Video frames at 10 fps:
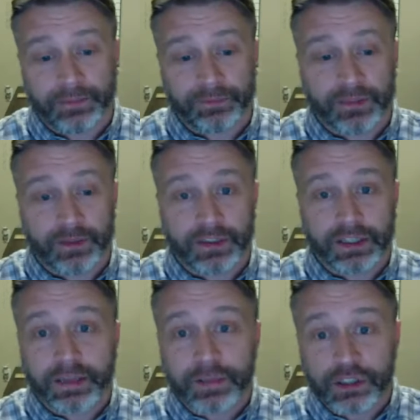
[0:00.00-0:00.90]
doing
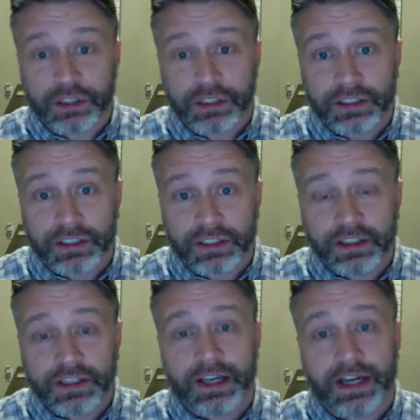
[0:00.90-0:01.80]
imaging,
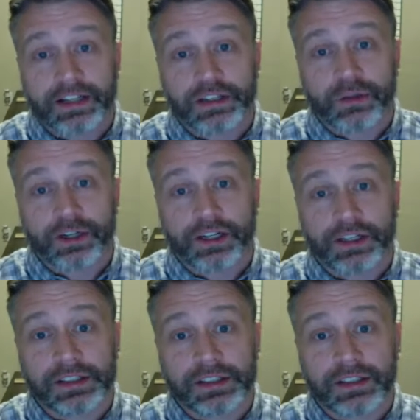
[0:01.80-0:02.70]

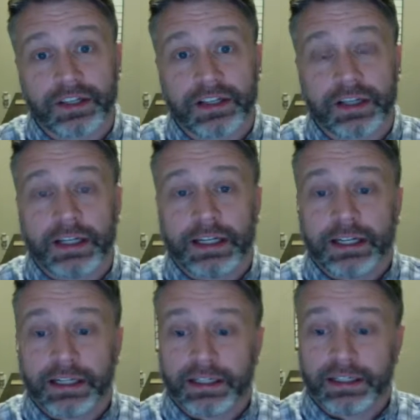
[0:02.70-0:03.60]
X-rays,
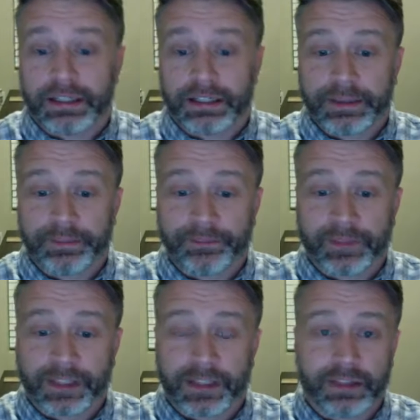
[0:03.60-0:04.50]
and
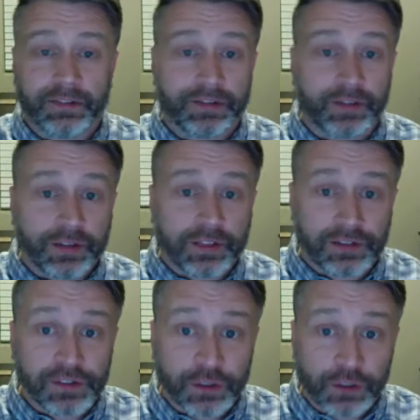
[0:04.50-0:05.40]
then even if you have to have
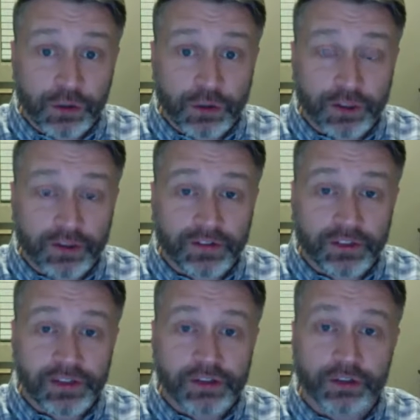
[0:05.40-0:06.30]
surgery or even
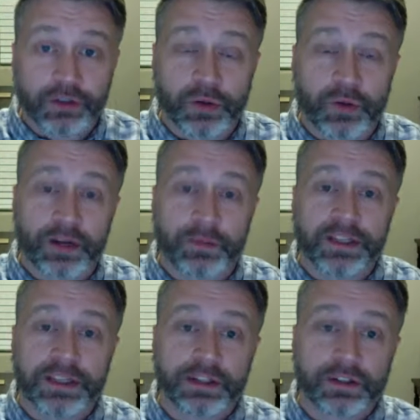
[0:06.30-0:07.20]
get a surgery
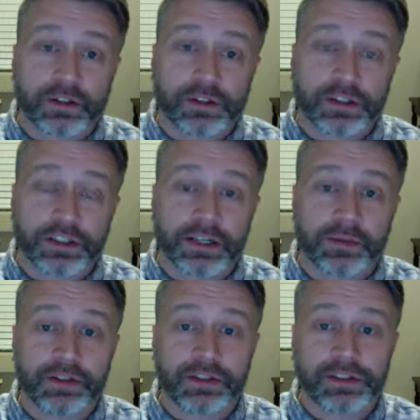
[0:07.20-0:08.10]
recommendation, those are
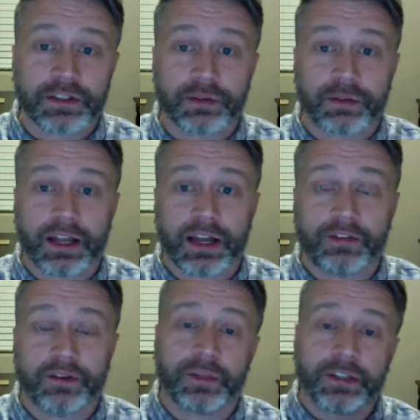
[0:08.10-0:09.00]
damages that you would have
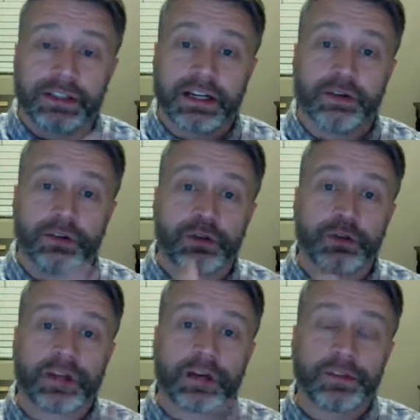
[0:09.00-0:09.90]
or be entitled
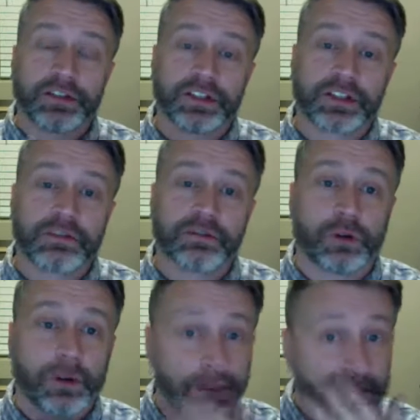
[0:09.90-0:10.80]
to compensation
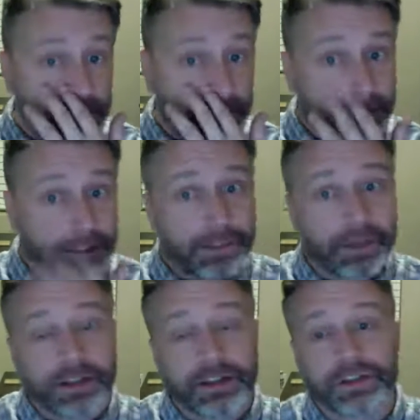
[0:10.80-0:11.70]
for. Because you have to think
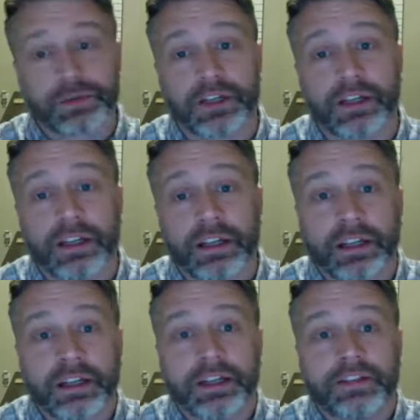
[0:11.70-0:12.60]
about it this way:
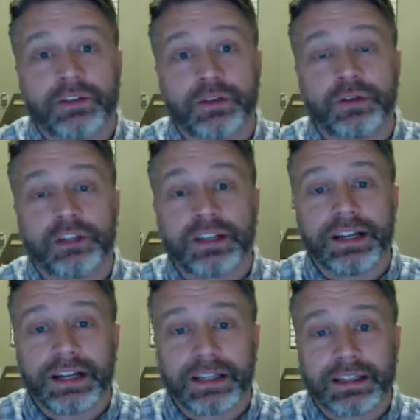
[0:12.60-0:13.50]
if you did
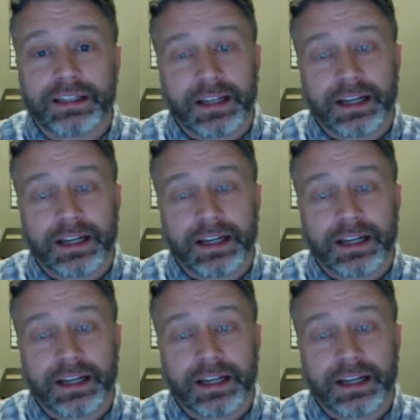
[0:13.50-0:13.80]
not get in that